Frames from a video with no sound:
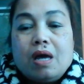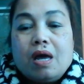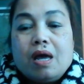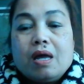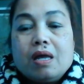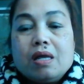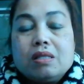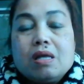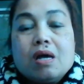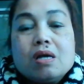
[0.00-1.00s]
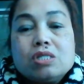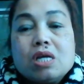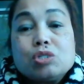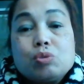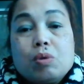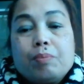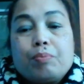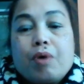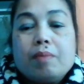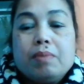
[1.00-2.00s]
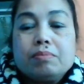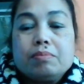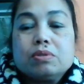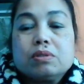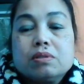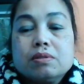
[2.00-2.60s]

and sexual problems.